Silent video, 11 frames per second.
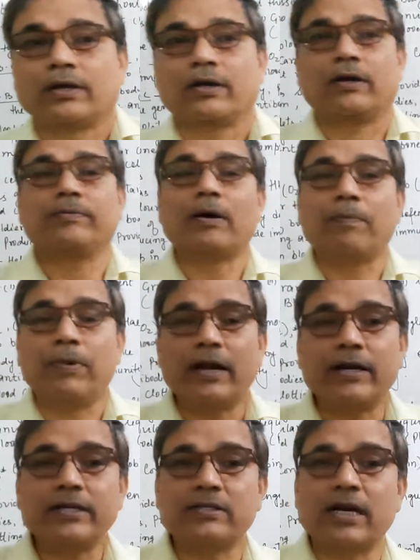If the
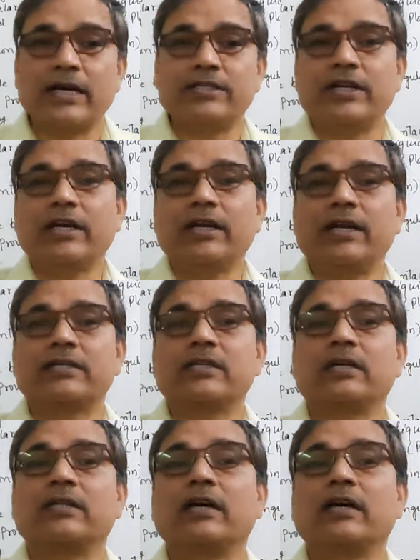blood is acidic in nature,